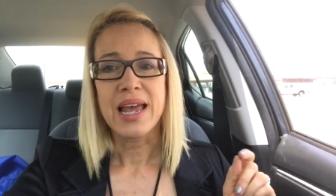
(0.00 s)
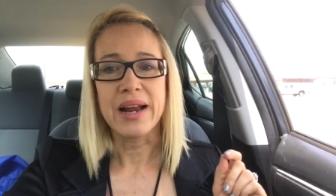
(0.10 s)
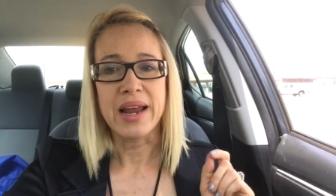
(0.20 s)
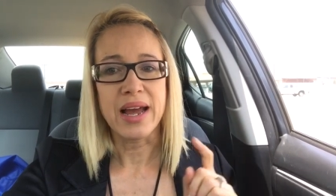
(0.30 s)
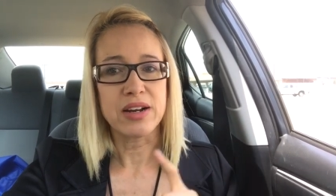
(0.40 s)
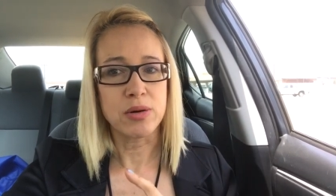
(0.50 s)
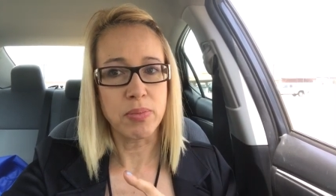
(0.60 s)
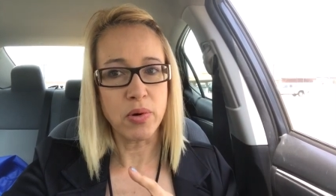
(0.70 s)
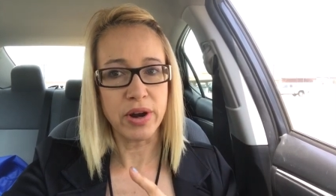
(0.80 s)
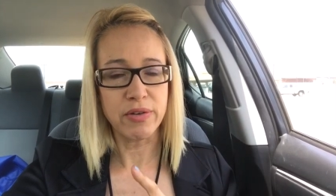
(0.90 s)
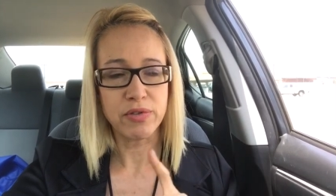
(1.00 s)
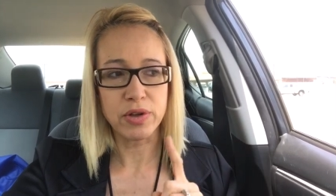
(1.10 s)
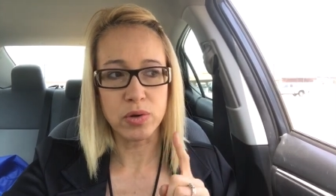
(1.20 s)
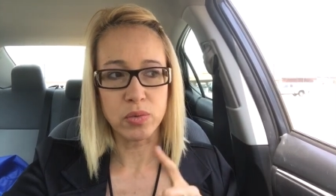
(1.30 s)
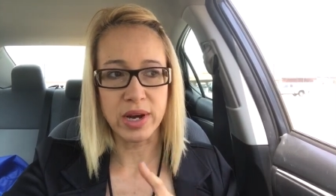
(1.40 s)
and I added a point
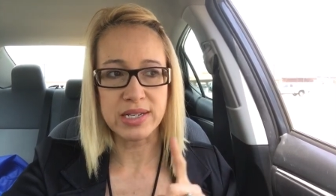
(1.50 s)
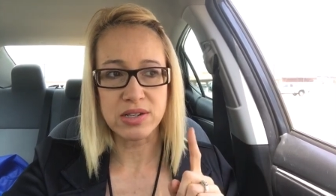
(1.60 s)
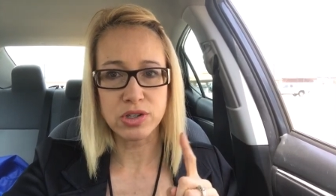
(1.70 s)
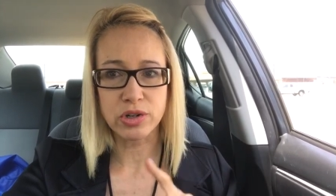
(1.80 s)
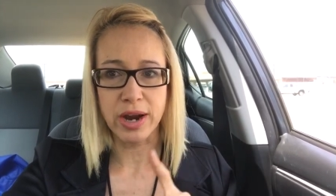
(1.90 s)
for the raisins,